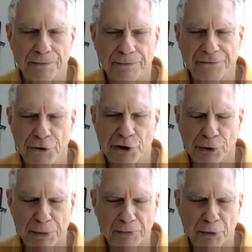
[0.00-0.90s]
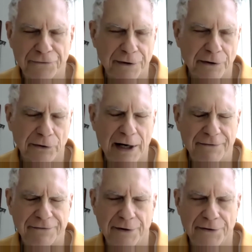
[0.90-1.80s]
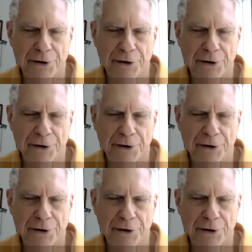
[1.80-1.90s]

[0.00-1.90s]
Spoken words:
First you'll be moving left and then